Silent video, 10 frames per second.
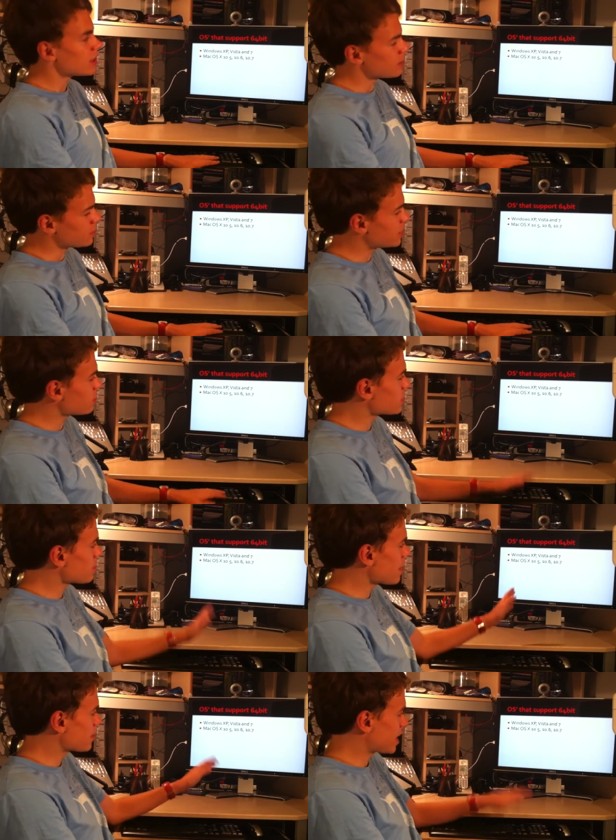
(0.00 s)
There are still
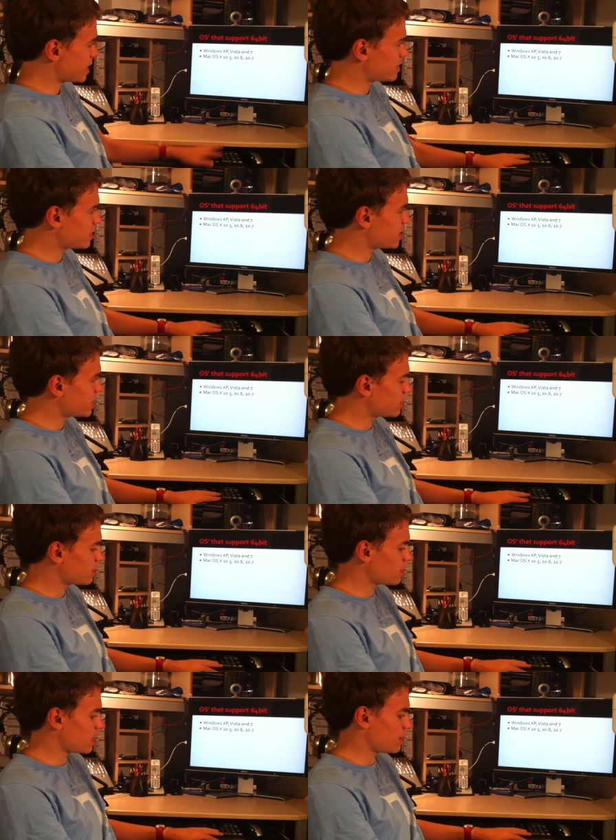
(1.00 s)
some applications
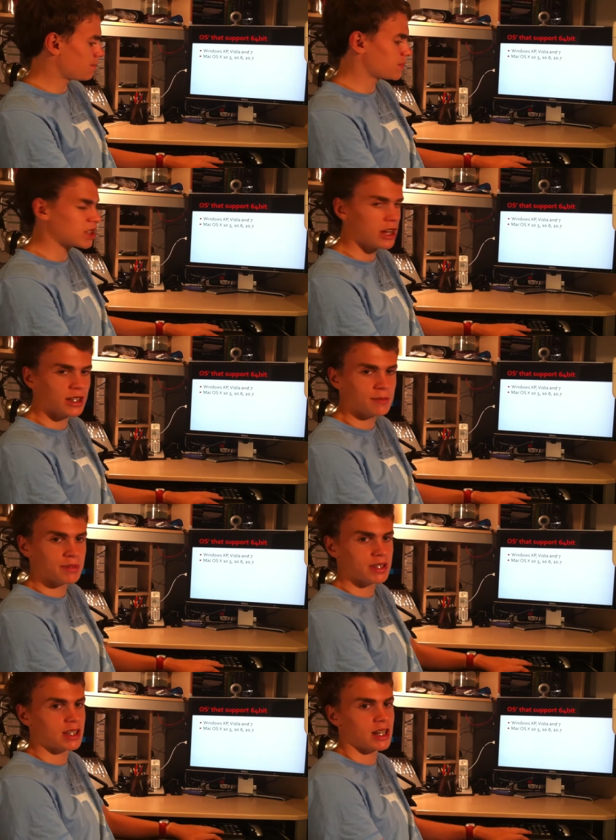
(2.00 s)
in Snow
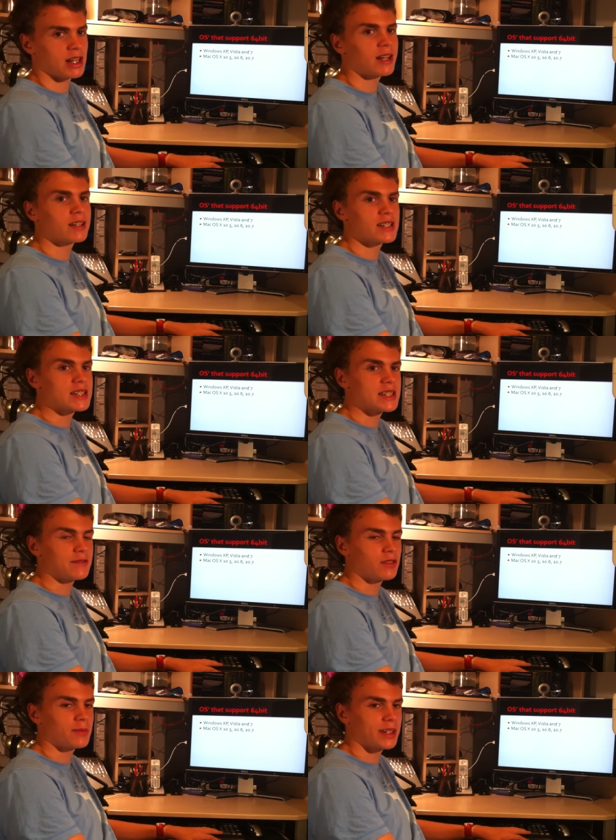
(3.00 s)
Leopard that aren't
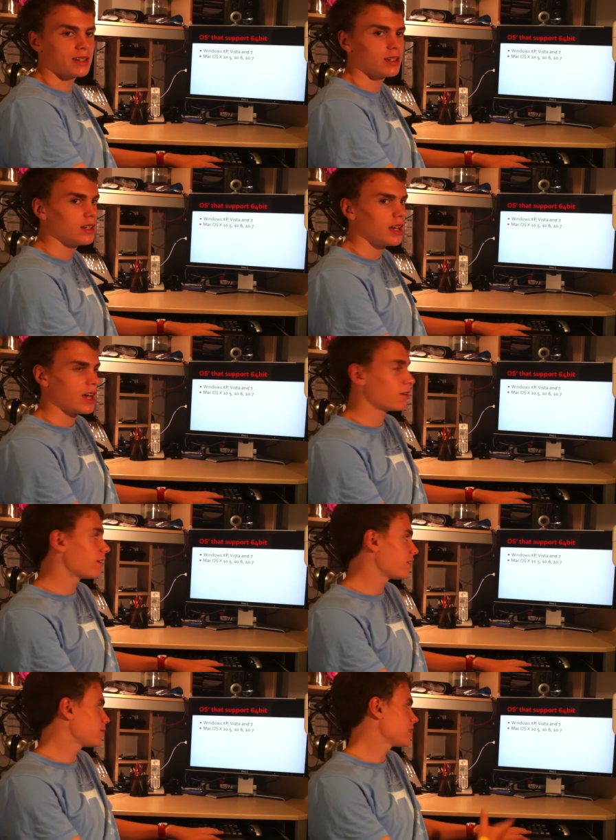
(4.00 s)
64-bit.
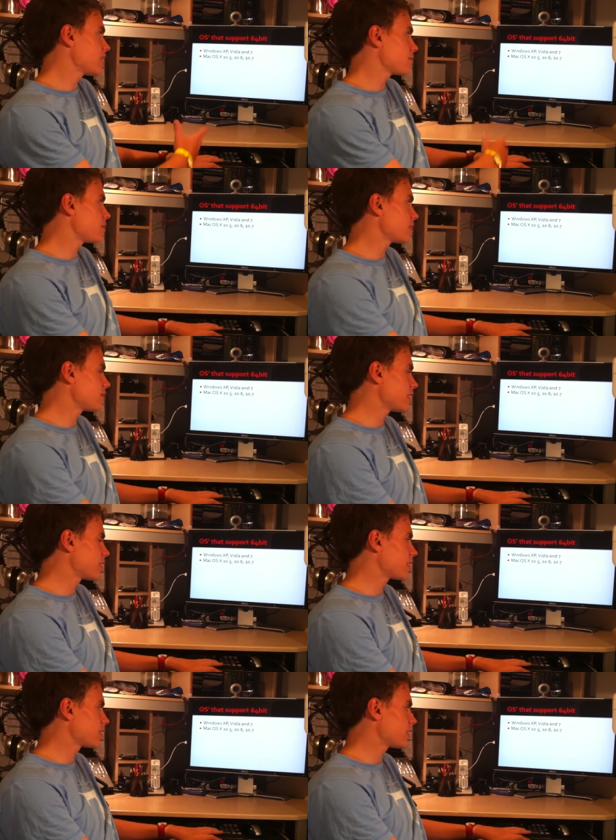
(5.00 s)
However, with
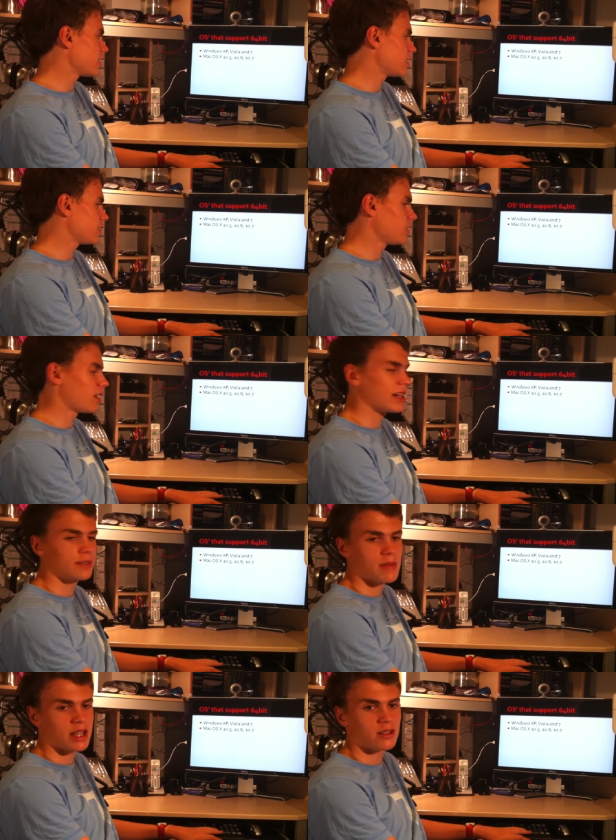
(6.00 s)

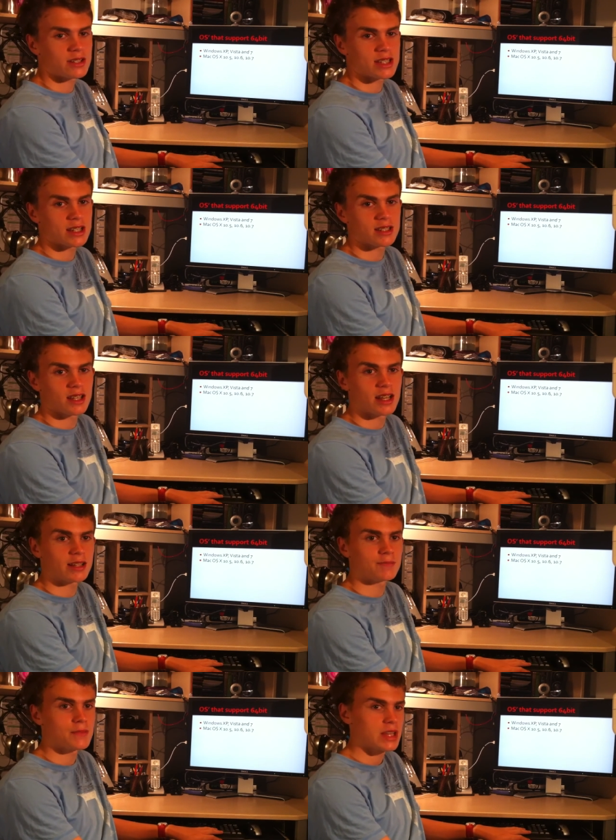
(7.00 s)
Lion, Mac OS X
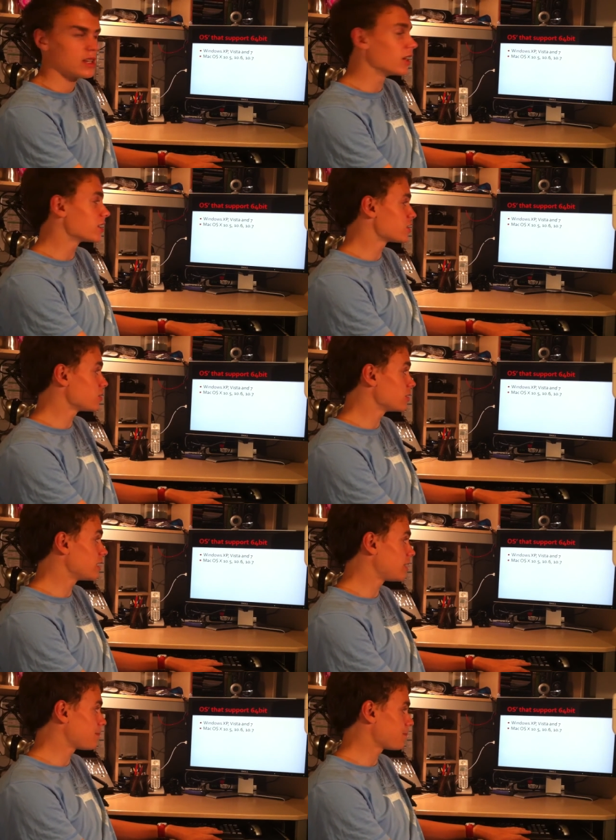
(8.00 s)
Lion, it
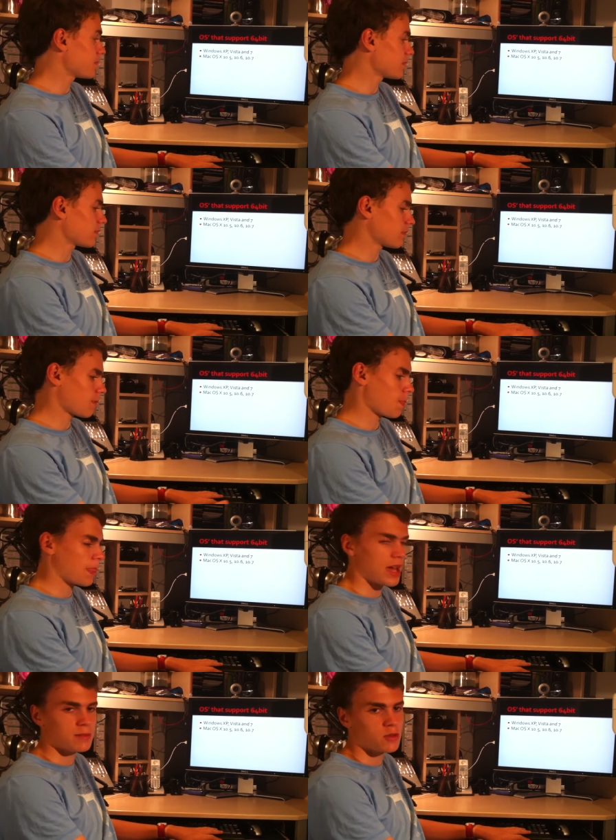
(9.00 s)
should
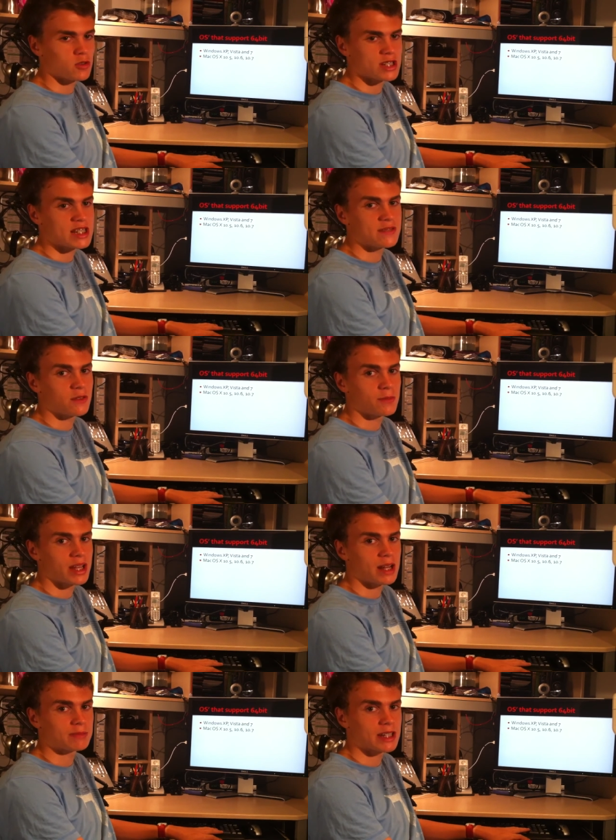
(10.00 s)
add more
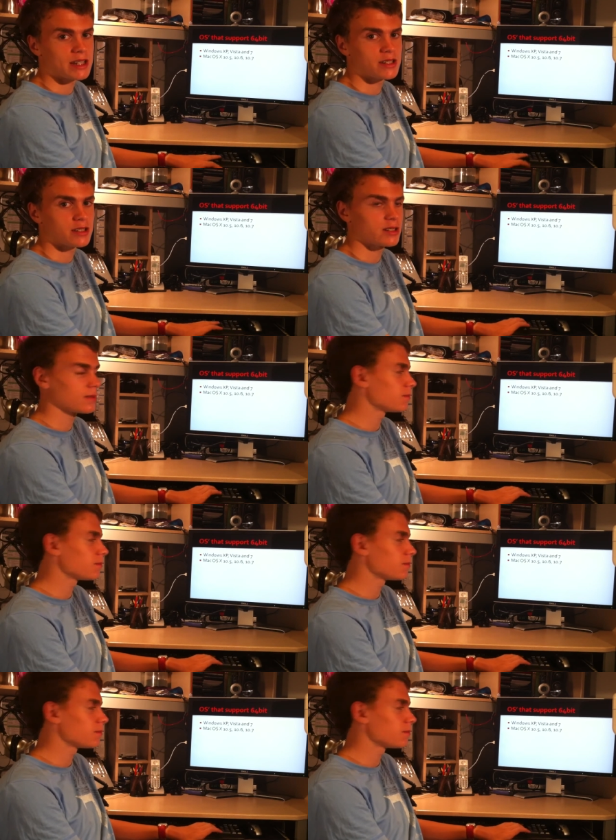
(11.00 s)
64-bit applications.